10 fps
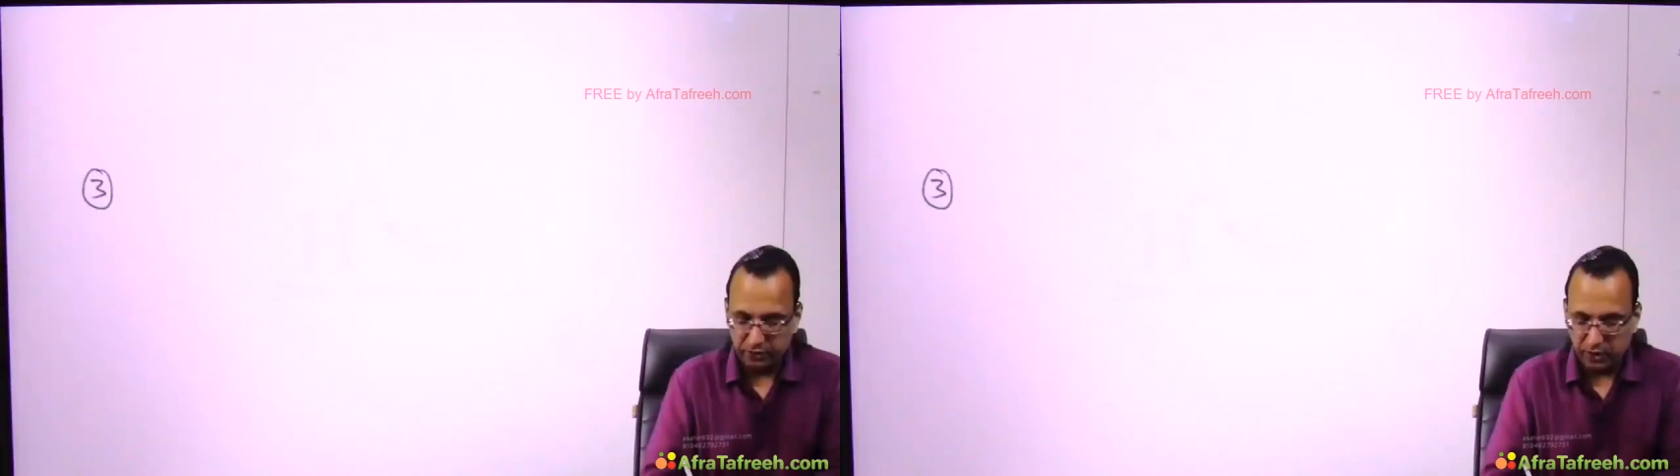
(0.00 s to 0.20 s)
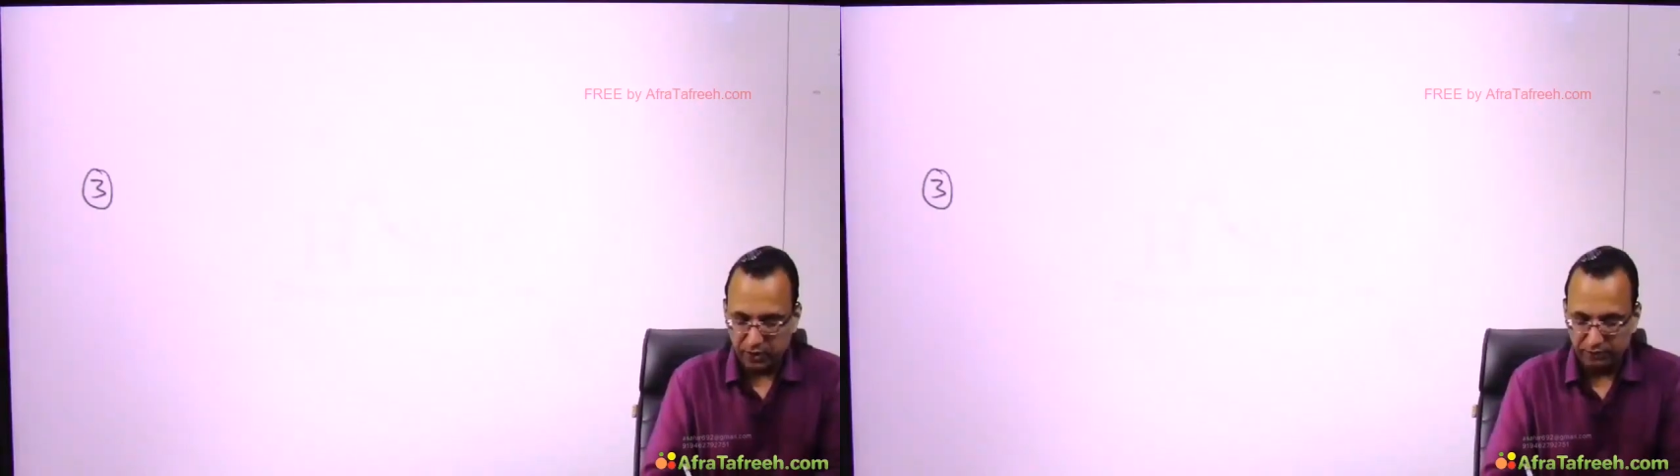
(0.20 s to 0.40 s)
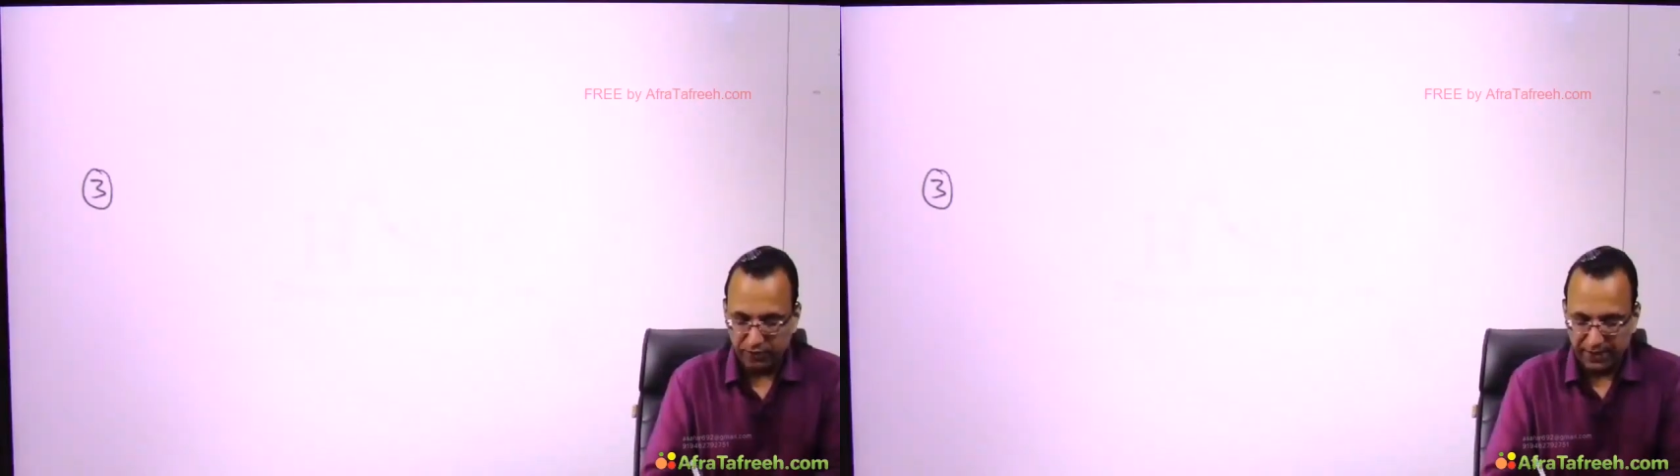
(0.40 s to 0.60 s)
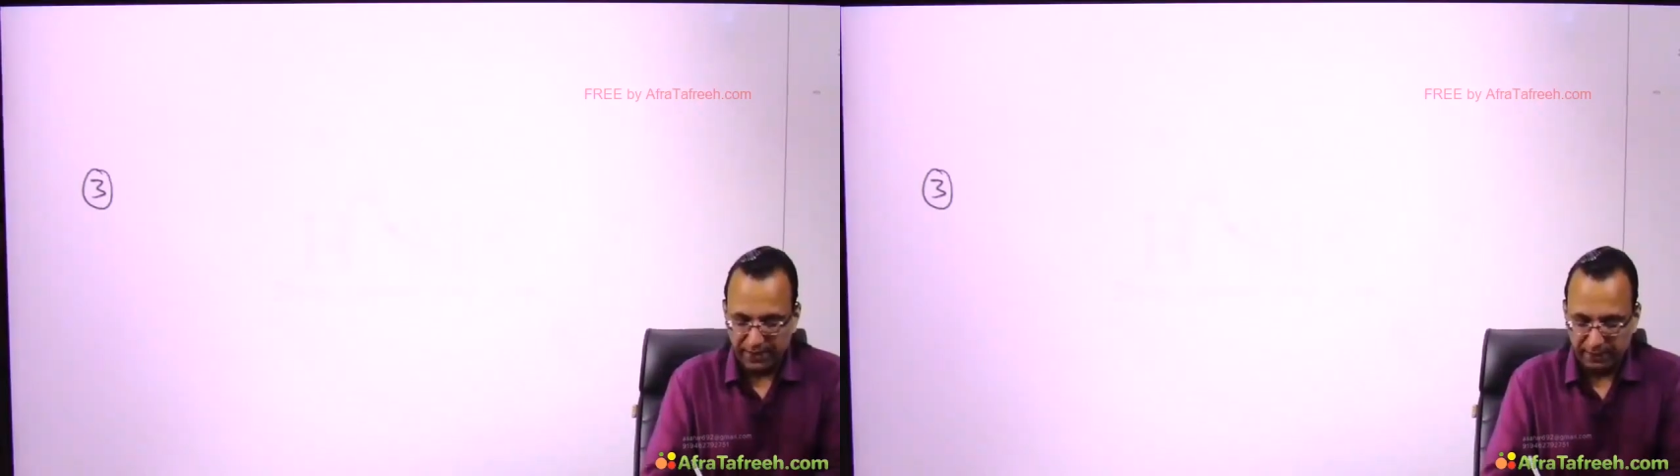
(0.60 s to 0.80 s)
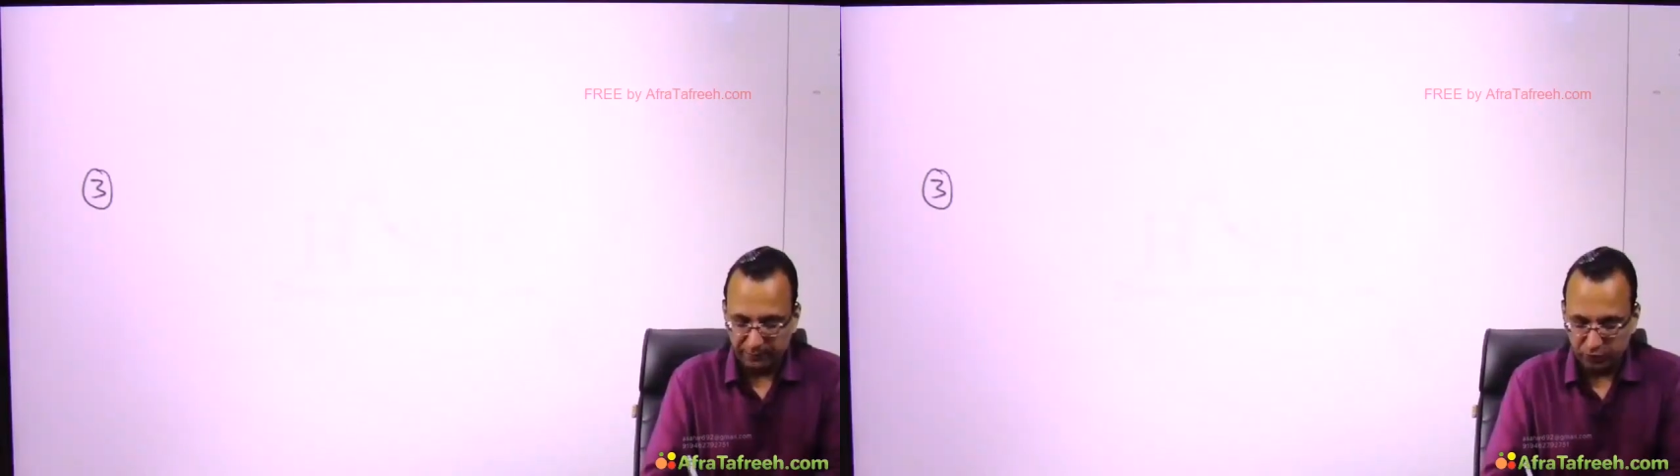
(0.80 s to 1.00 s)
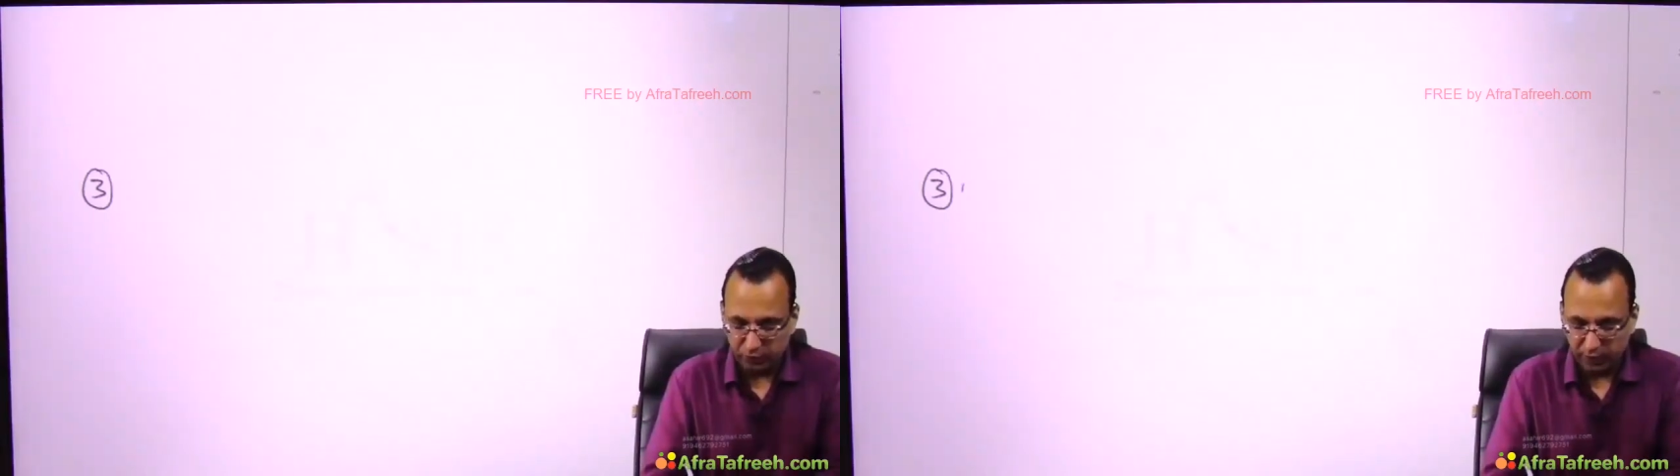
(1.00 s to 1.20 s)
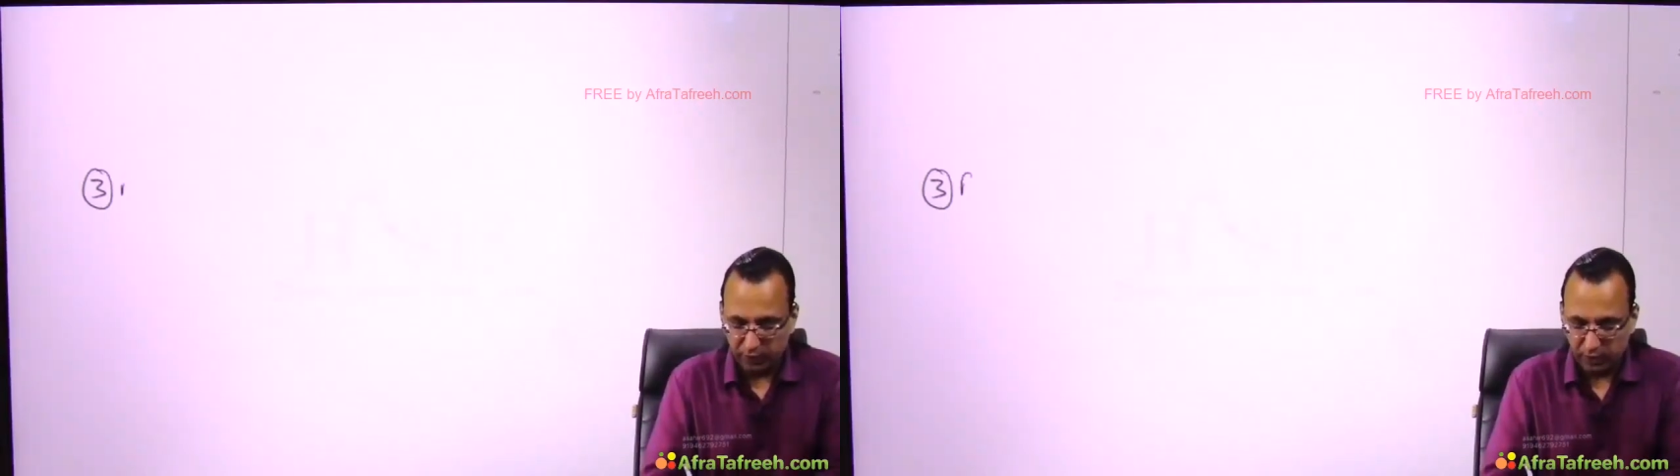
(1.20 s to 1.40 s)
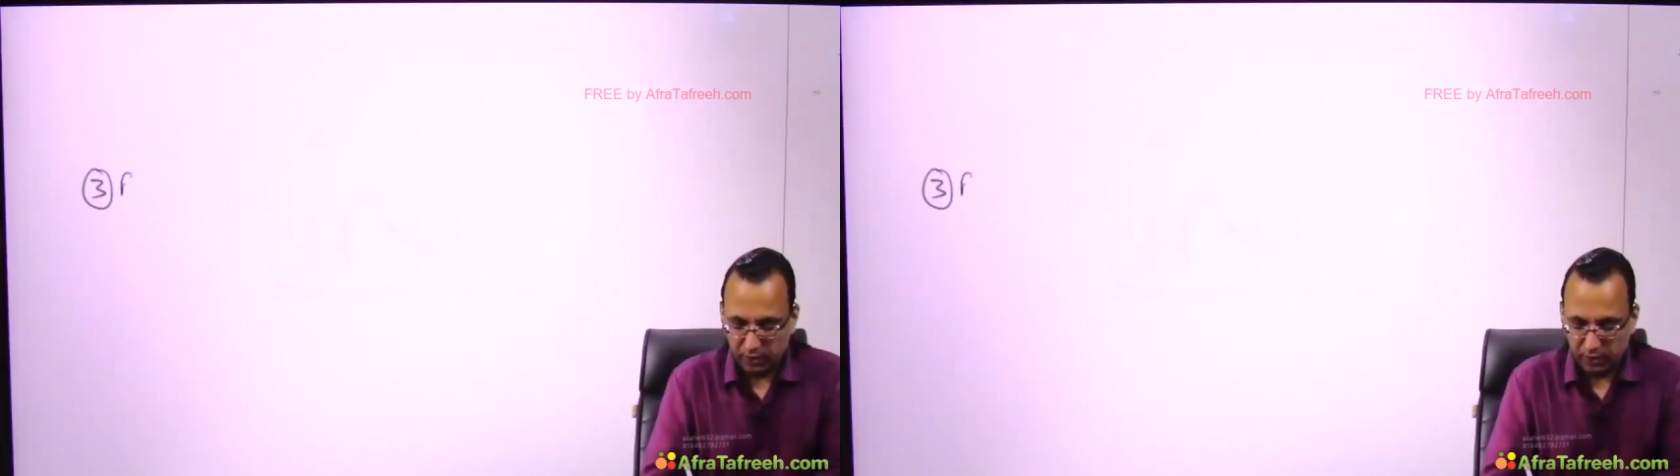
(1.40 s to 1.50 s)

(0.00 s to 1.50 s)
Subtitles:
of ellipsoid.